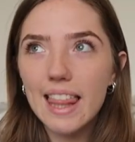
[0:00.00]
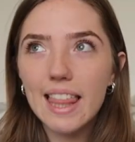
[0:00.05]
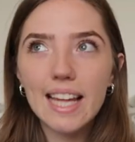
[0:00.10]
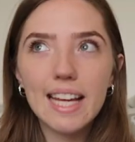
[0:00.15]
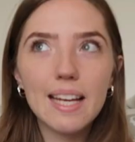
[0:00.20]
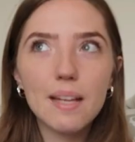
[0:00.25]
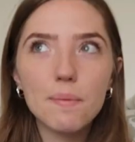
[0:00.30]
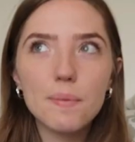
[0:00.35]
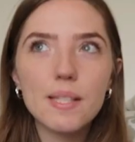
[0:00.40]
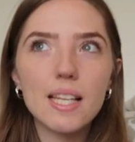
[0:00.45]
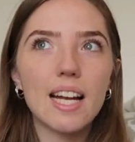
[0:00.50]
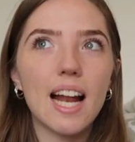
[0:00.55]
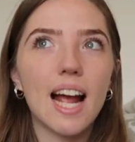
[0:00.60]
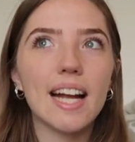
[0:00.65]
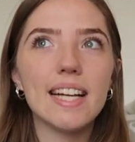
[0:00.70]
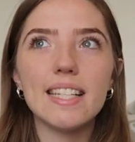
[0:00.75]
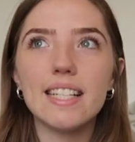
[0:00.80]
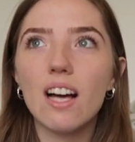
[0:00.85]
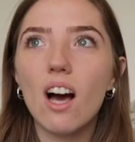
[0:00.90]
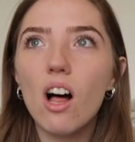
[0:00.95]
Themes and
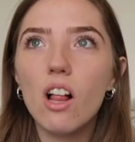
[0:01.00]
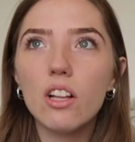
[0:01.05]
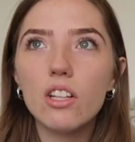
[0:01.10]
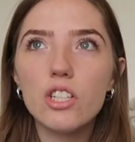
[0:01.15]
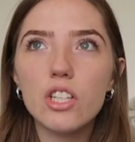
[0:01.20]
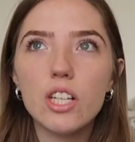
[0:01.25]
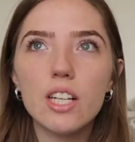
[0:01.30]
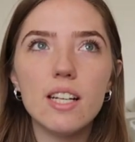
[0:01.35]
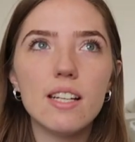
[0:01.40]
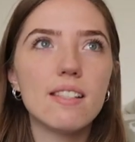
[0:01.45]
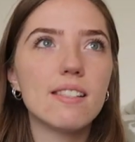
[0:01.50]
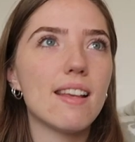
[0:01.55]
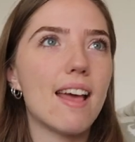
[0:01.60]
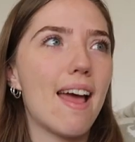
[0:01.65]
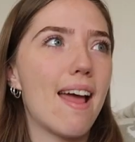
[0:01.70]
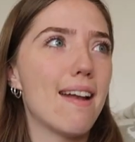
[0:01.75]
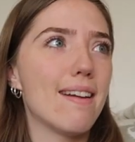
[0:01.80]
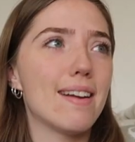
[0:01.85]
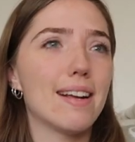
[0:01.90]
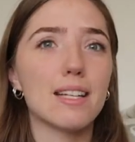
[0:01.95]
ideologies
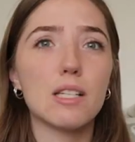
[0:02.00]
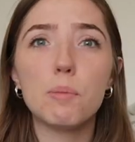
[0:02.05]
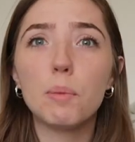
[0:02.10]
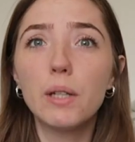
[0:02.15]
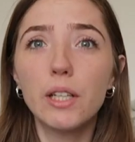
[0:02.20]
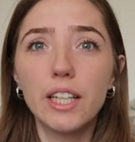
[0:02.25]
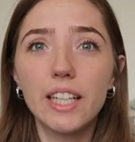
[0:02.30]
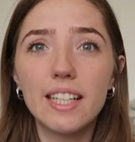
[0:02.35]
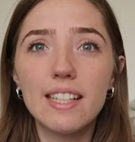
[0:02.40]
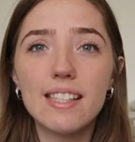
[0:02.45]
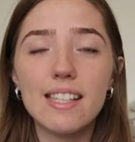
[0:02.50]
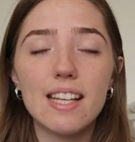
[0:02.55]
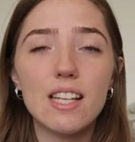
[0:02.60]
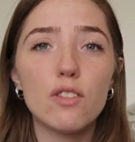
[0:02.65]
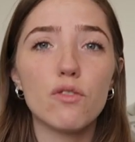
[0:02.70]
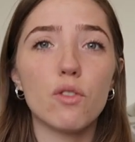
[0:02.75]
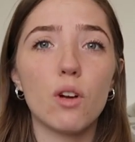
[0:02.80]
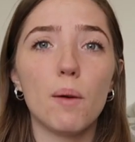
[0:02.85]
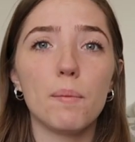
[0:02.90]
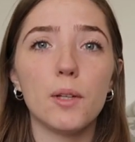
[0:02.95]
and
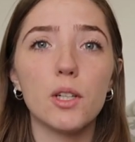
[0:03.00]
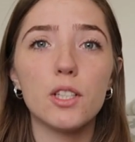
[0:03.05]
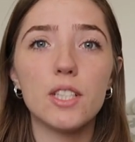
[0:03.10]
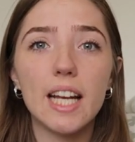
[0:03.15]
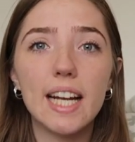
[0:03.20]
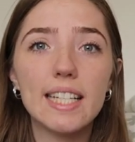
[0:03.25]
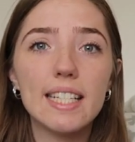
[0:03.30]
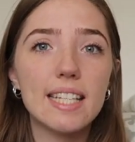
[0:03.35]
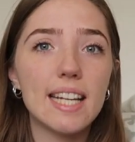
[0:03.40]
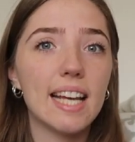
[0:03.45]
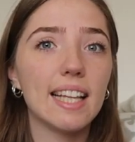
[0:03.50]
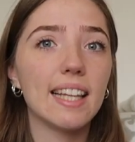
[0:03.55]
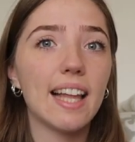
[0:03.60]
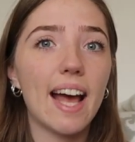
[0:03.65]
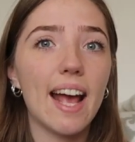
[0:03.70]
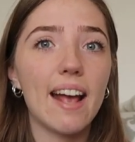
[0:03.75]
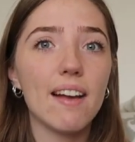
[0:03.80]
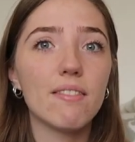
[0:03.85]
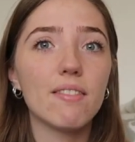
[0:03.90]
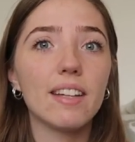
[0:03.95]
experiences from your day-to-day
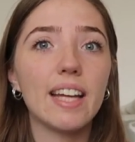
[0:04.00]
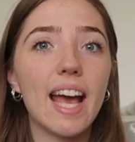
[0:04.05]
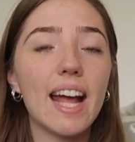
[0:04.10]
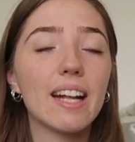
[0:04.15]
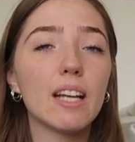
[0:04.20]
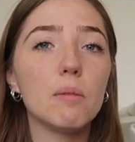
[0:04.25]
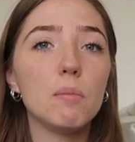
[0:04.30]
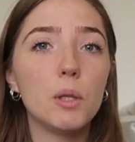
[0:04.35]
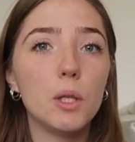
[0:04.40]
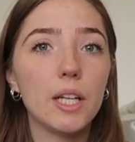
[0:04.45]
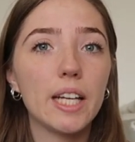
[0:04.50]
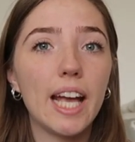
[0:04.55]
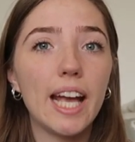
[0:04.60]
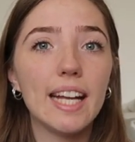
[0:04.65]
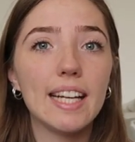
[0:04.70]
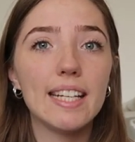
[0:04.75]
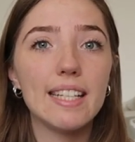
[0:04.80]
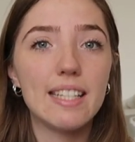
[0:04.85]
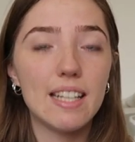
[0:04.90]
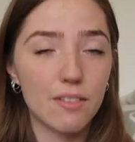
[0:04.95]
life get
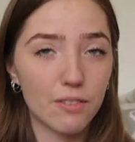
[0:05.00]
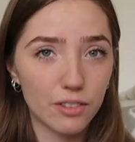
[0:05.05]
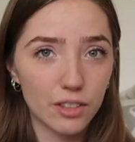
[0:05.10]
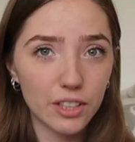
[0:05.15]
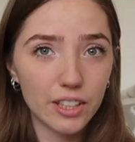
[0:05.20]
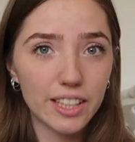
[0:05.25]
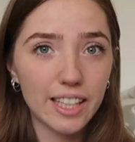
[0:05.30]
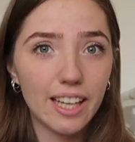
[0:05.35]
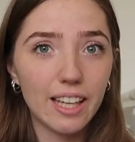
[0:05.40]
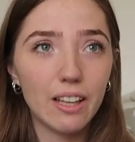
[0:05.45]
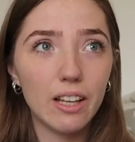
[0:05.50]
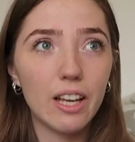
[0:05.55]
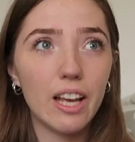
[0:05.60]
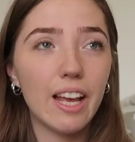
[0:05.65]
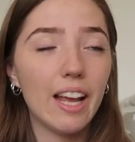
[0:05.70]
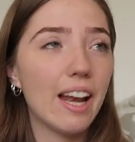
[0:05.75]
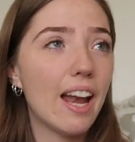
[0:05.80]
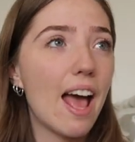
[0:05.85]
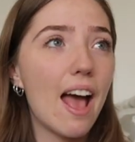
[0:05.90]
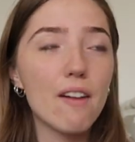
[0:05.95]
communicated differently
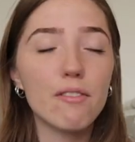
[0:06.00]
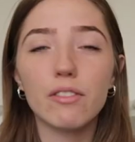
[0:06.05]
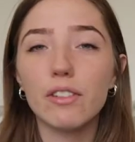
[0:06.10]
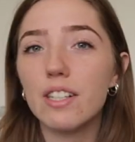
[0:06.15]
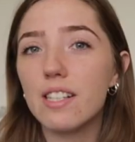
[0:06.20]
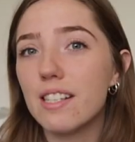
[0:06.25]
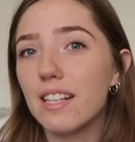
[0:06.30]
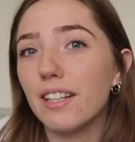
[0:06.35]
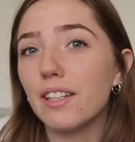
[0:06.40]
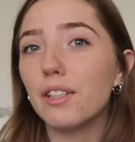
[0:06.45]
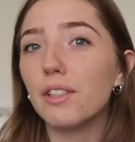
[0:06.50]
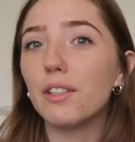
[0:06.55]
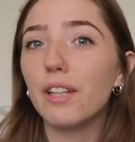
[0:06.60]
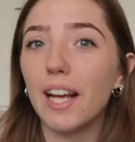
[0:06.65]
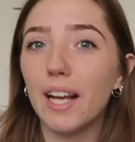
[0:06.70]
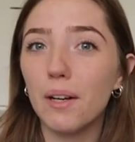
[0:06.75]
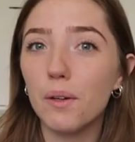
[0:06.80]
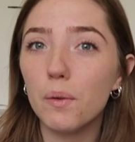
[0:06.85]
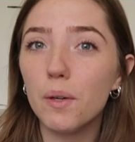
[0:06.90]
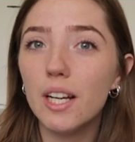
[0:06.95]
in every single
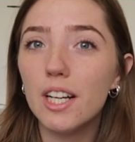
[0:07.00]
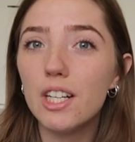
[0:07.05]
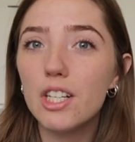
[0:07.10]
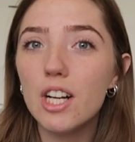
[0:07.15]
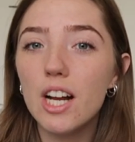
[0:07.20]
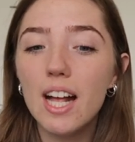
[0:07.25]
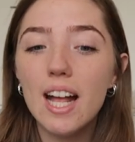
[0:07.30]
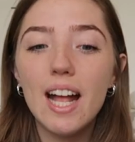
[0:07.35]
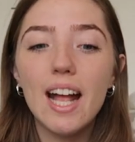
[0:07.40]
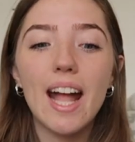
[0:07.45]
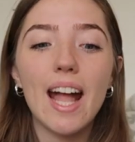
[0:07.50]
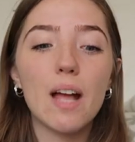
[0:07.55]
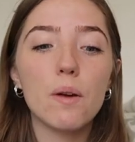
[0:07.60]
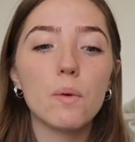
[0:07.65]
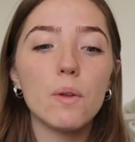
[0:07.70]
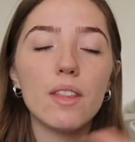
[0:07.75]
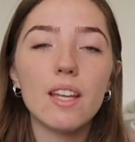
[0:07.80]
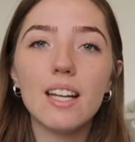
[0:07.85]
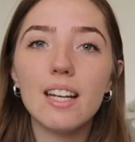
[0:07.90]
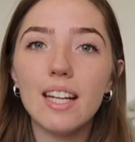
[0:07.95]
language,
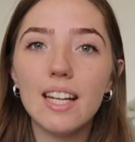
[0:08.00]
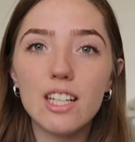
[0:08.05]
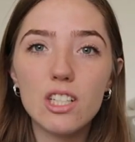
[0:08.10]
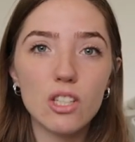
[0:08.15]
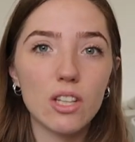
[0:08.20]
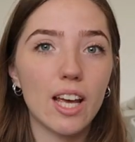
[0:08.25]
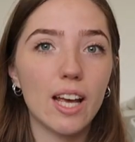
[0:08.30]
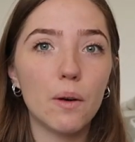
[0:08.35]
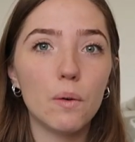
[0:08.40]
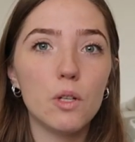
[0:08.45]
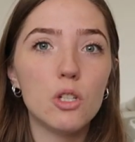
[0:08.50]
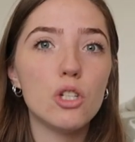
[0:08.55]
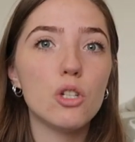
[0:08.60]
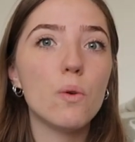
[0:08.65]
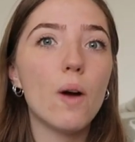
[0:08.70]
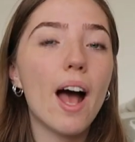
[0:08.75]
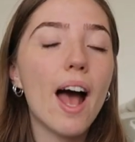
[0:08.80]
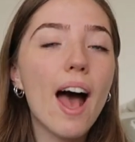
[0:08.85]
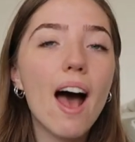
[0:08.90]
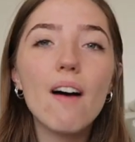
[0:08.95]
and within each language
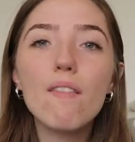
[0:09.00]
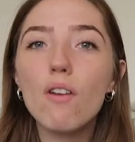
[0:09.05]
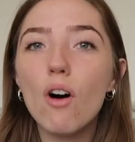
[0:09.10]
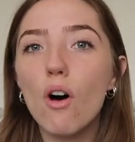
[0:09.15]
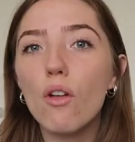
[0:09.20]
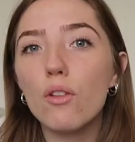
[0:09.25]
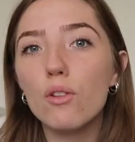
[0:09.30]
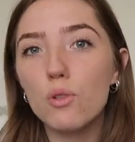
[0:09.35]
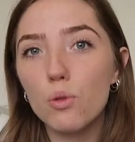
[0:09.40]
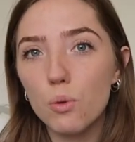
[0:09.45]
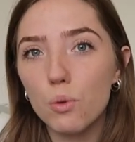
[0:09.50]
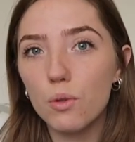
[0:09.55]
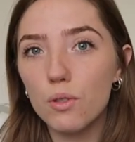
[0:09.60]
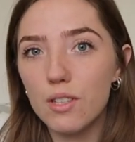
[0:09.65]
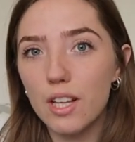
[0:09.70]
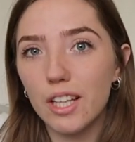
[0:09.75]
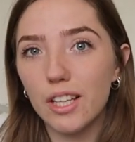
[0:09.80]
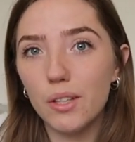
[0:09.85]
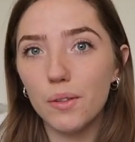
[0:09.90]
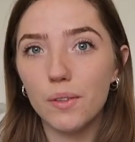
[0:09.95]
you have all the
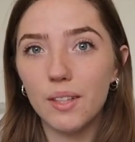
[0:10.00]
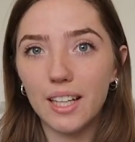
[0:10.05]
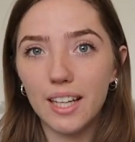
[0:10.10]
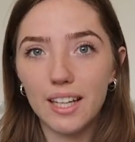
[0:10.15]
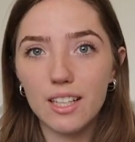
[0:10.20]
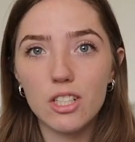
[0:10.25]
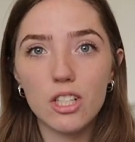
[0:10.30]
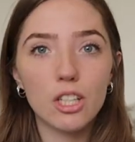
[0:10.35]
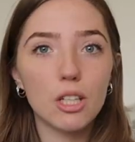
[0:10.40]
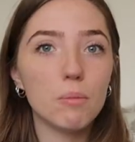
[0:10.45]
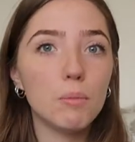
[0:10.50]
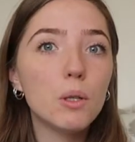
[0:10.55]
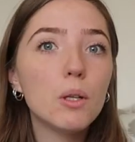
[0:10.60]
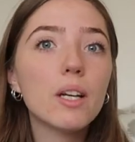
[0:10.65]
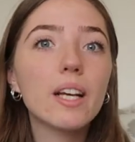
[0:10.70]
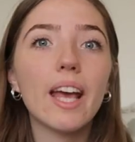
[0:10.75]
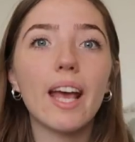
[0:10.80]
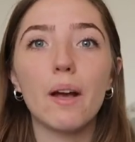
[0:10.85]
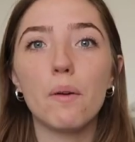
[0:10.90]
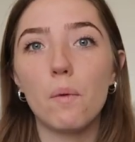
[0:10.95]
tools that you need to
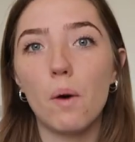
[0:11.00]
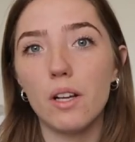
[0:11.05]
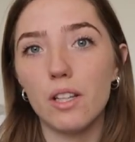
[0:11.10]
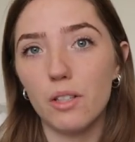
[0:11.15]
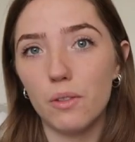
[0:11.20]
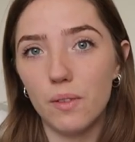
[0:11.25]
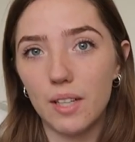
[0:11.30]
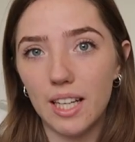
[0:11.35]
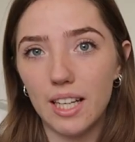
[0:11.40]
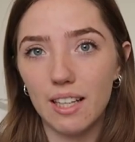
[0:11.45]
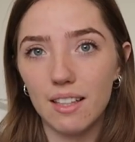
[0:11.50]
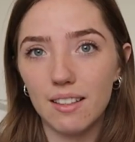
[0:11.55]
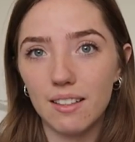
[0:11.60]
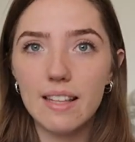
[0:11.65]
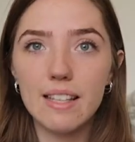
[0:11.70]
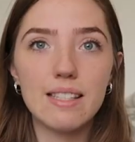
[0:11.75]
communicate what you need.